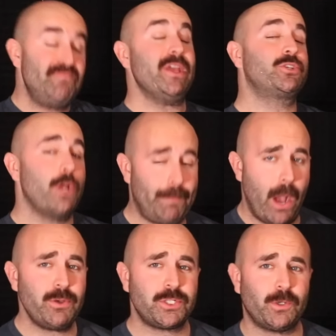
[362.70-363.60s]
is
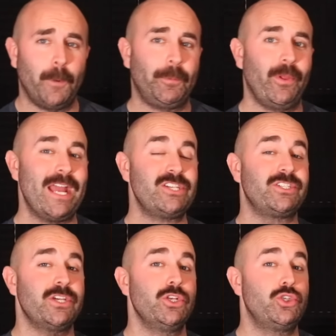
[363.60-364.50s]
supposed to
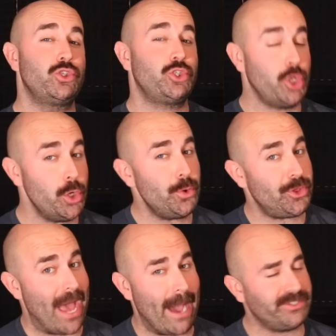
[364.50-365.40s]
replace
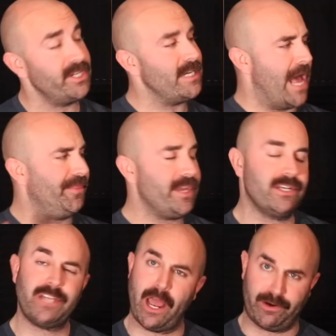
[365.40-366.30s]
2,000, not the
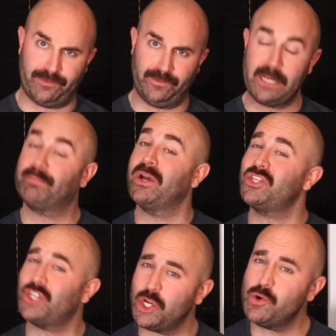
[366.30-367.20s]
entire fleet,
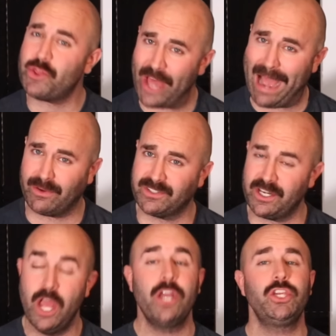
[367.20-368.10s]
but
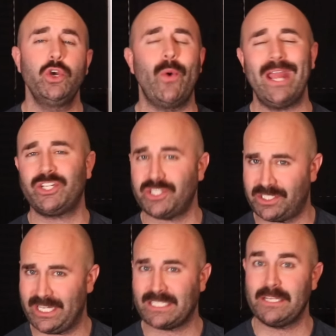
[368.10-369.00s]
2,000
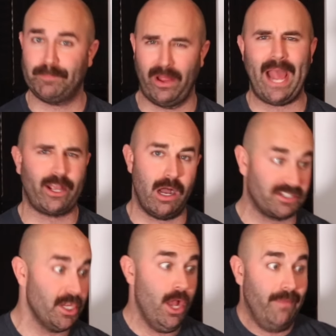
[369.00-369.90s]
UH-60
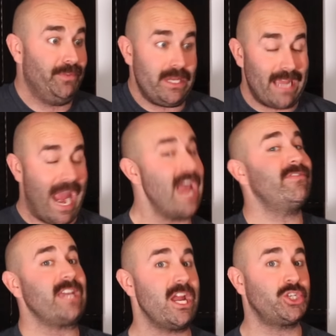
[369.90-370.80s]
Blackhawks, the
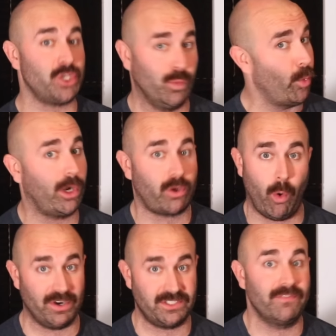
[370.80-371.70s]
aviation
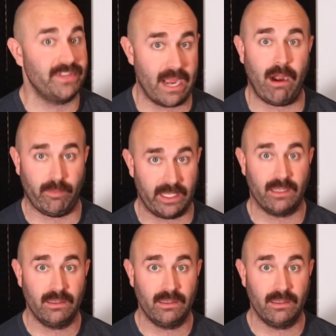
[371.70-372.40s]
workhorse of the Army.